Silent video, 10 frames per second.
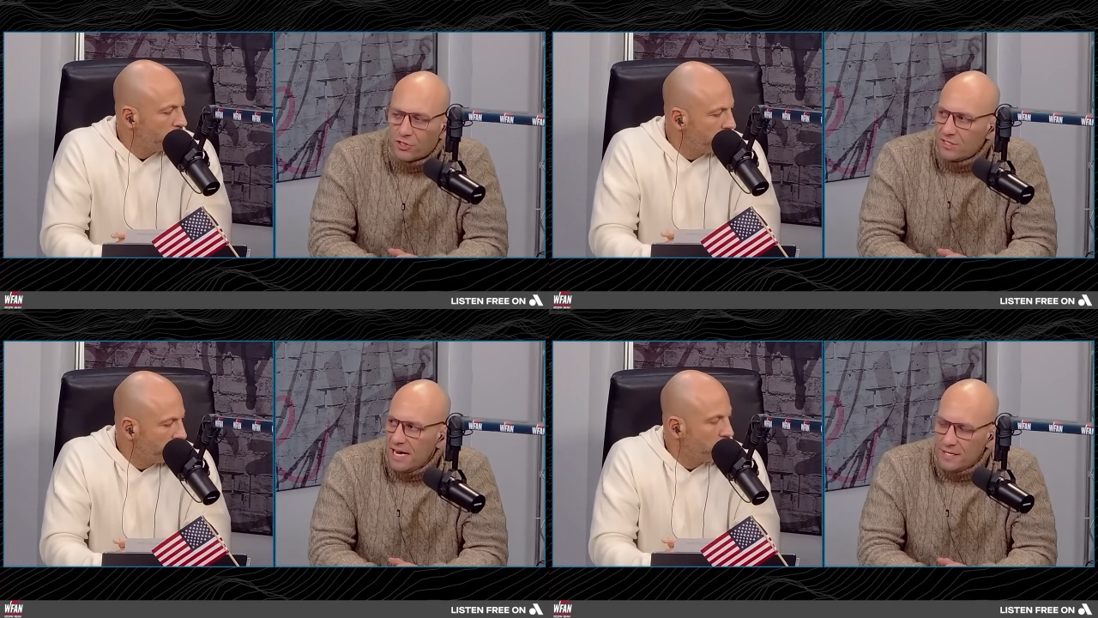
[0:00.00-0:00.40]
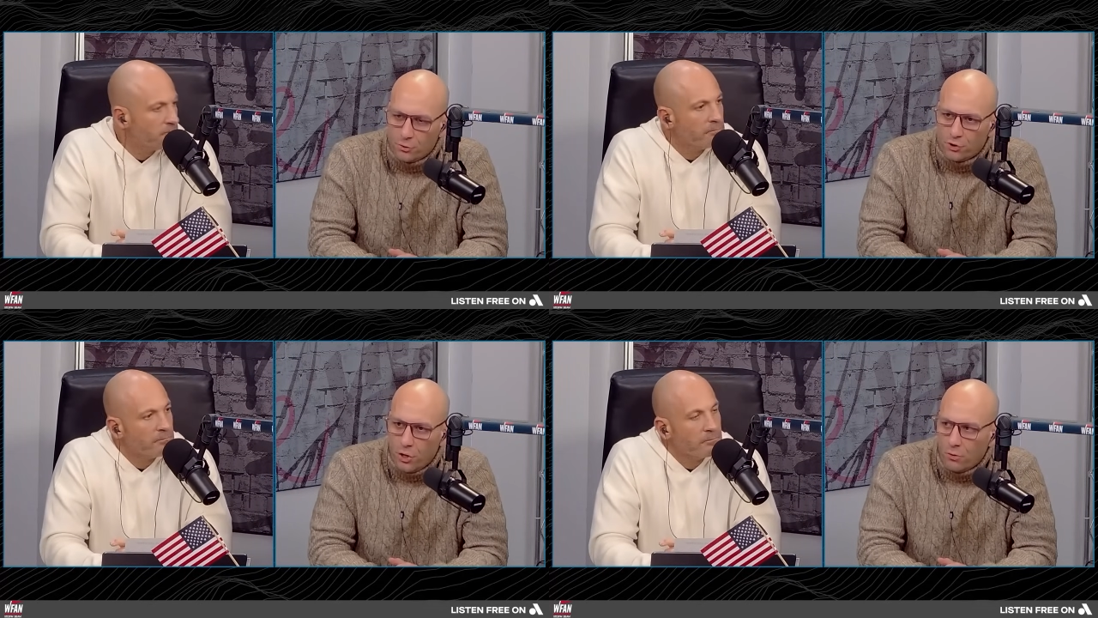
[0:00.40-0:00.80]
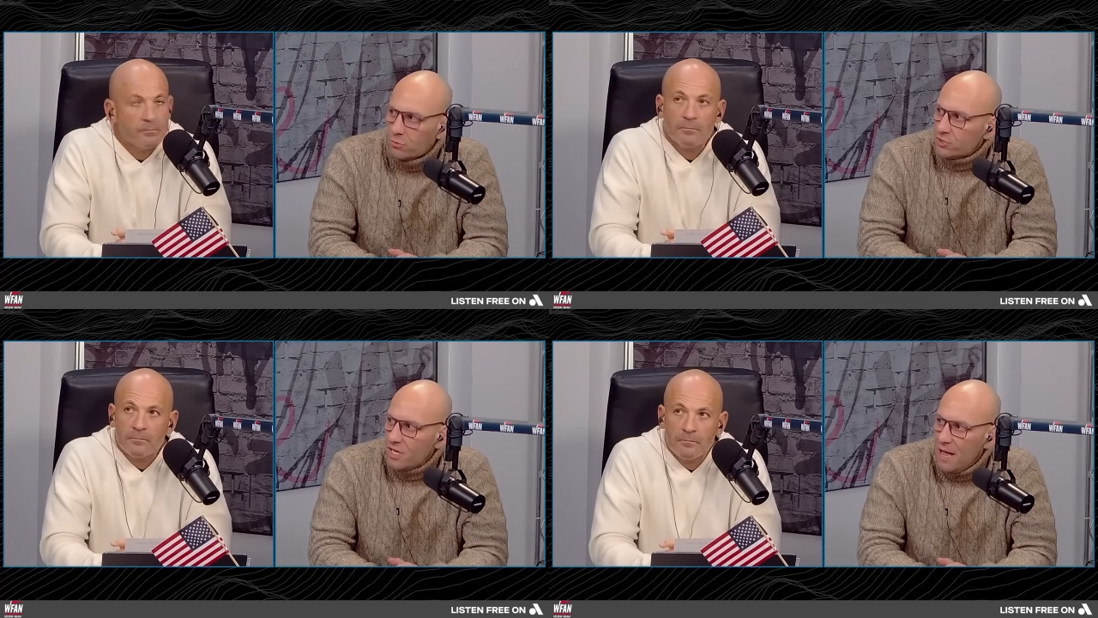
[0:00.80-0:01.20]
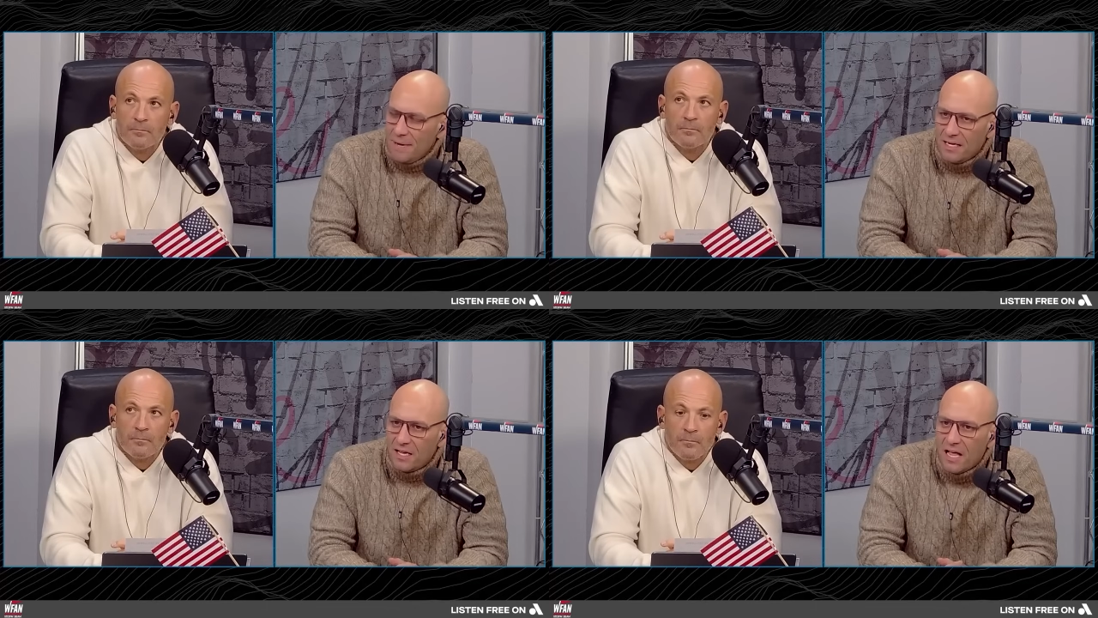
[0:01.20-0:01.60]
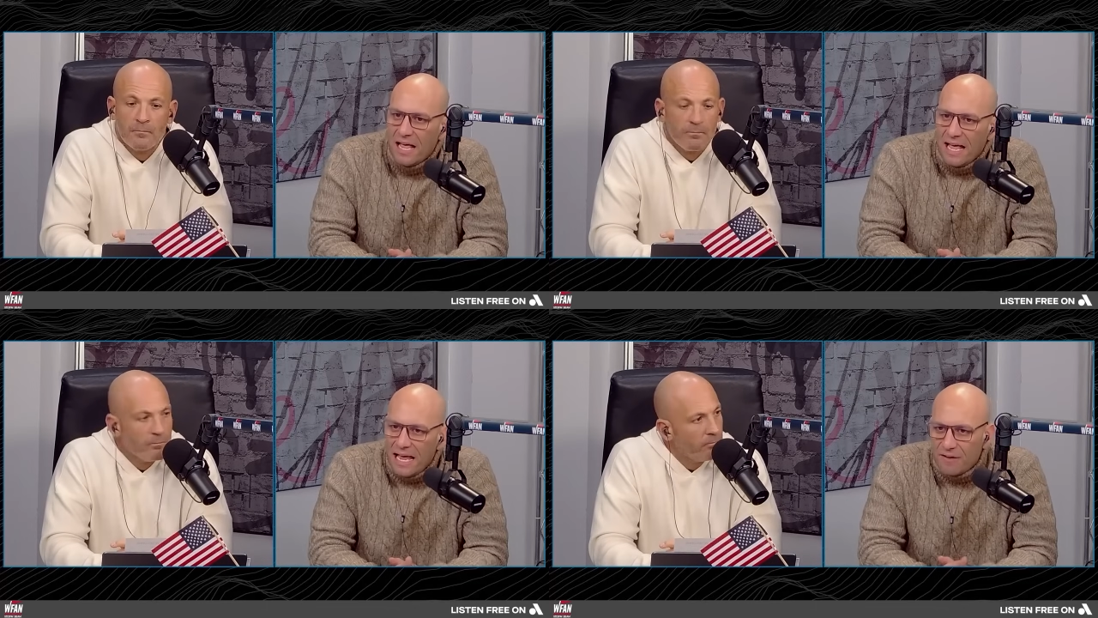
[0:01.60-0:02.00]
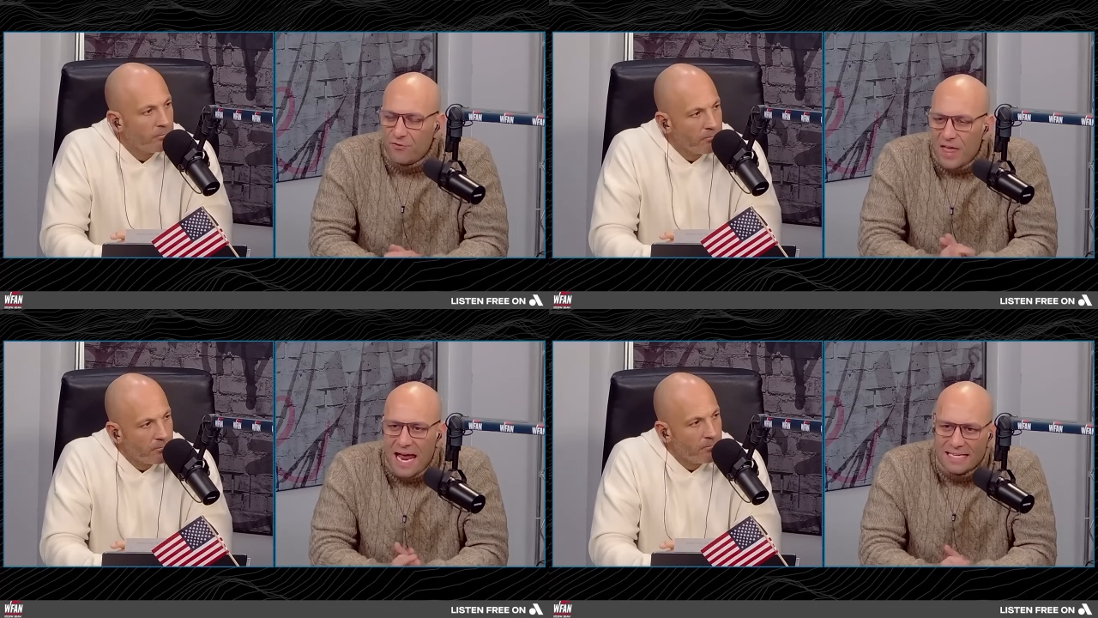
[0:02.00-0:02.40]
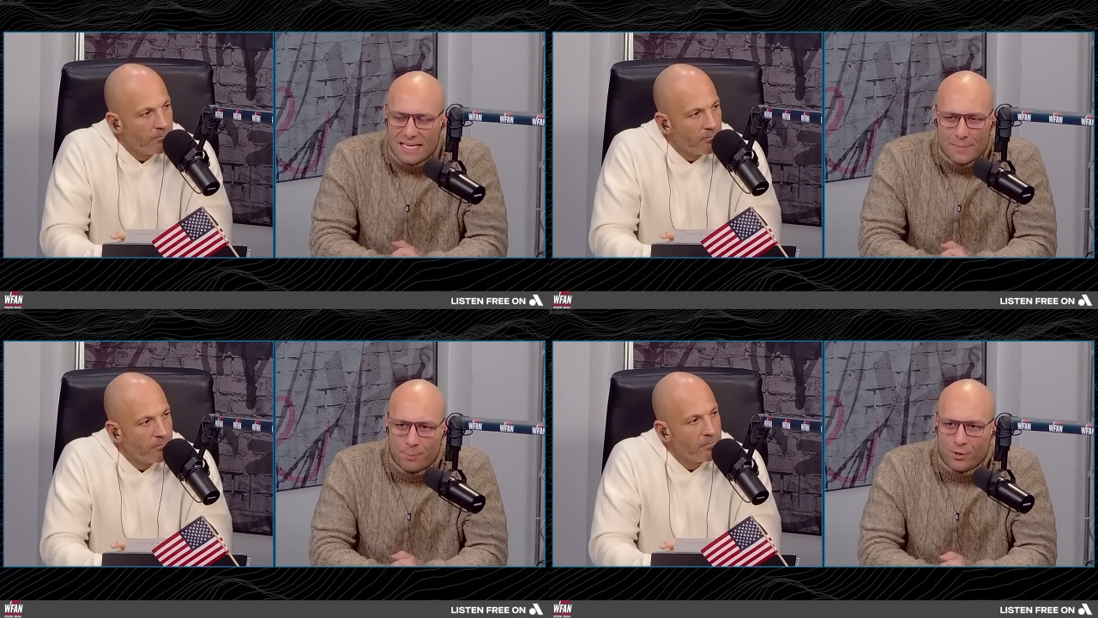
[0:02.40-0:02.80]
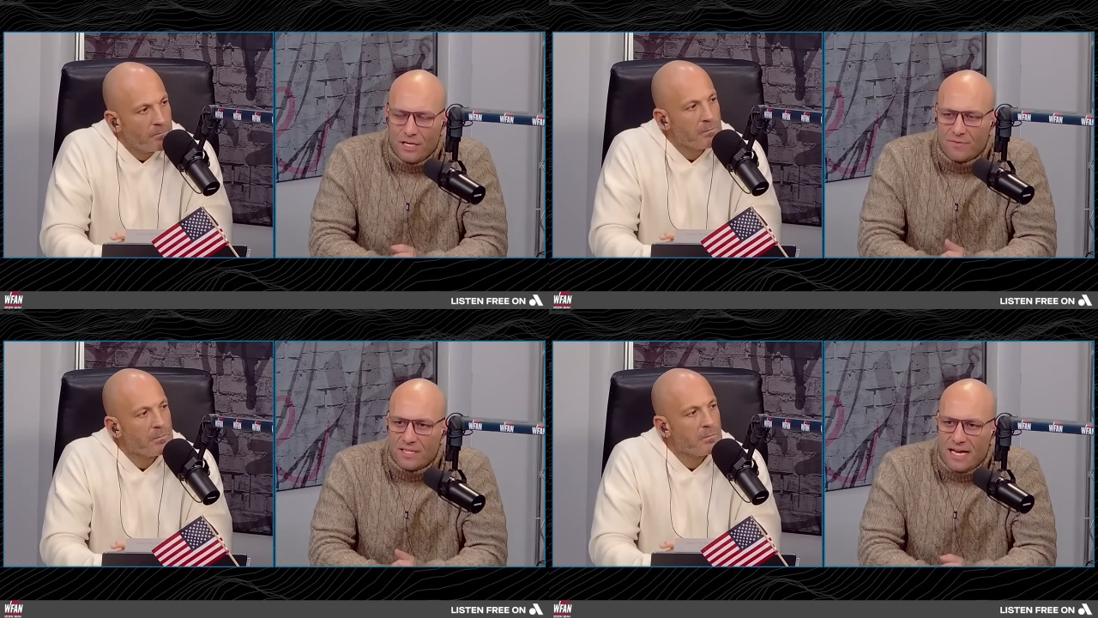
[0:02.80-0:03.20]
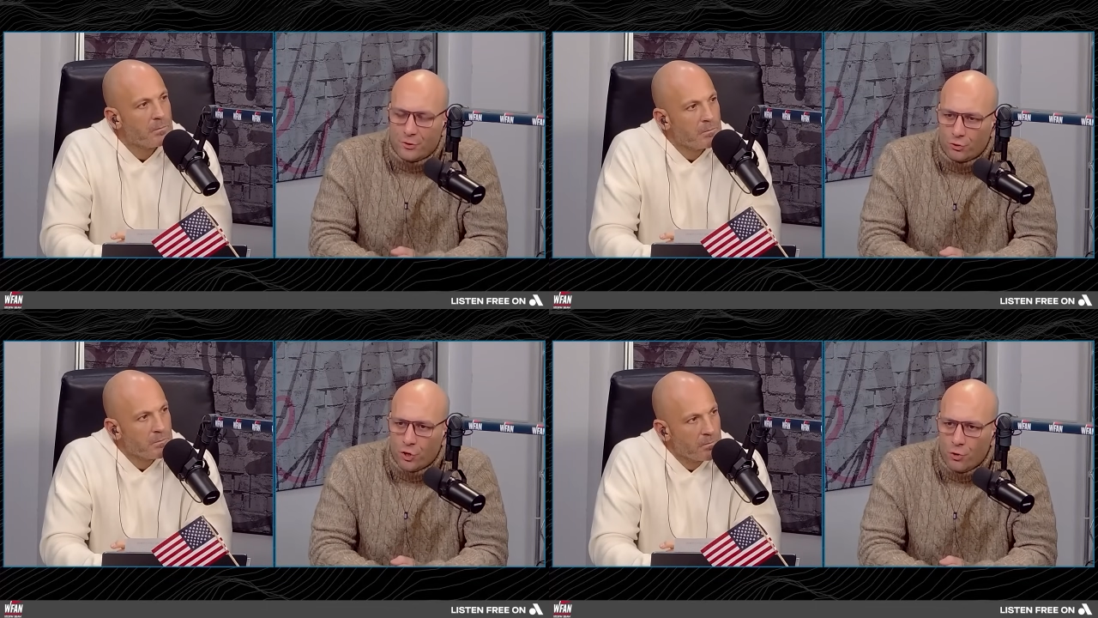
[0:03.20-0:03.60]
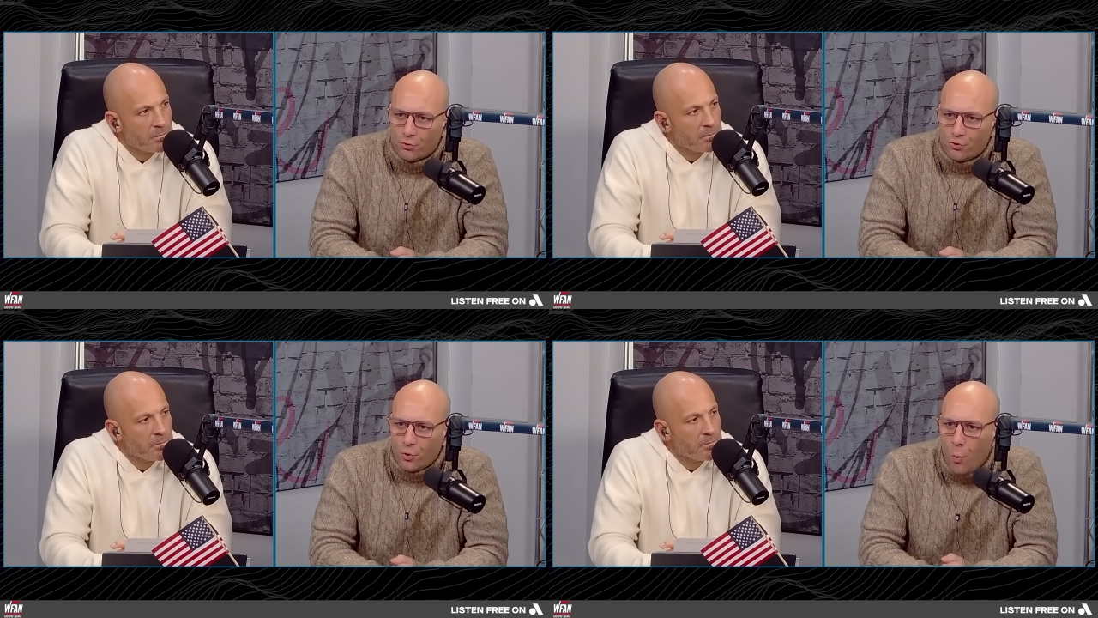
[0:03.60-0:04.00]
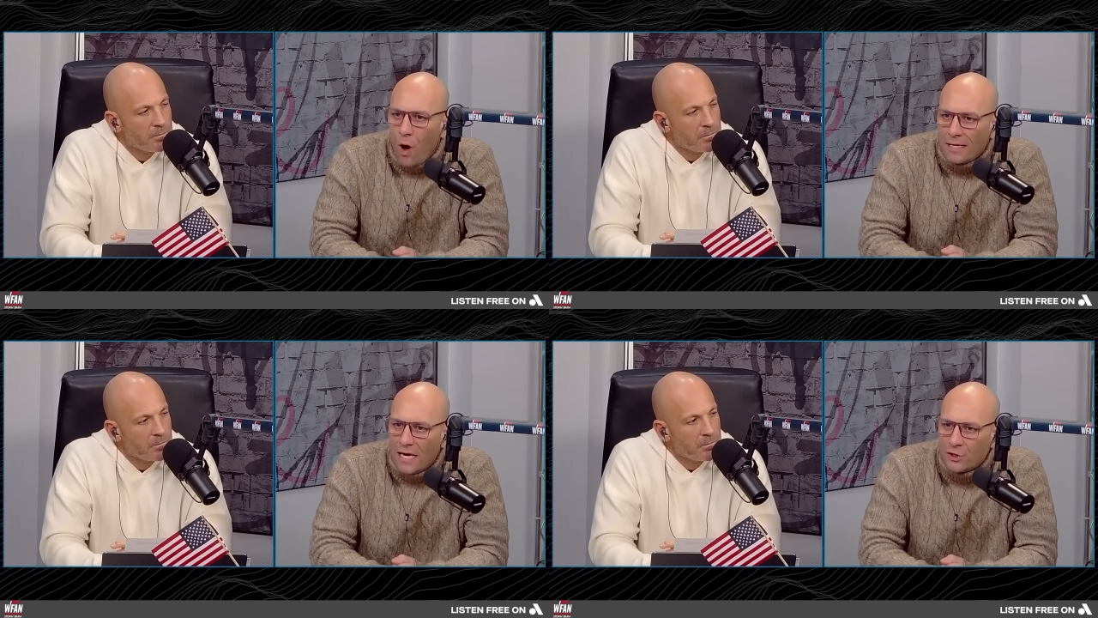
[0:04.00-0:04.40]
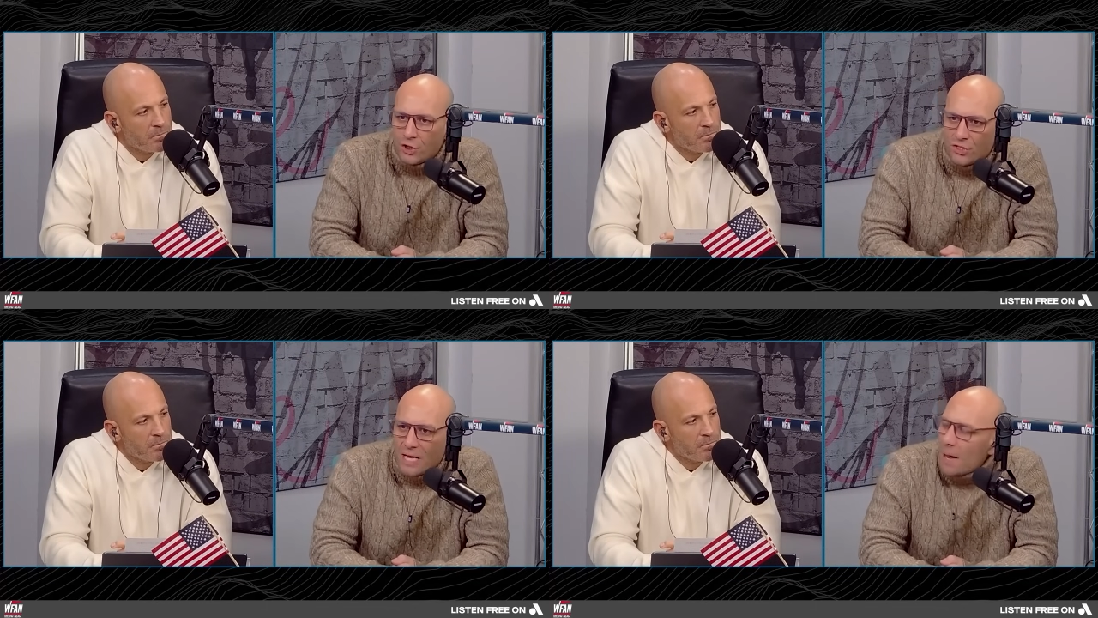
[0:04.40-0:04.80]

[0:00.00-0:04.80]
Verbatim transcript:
Speaker 1: Daniel Jones. I mean, if they didn't believe in Daniel Jones, why not just not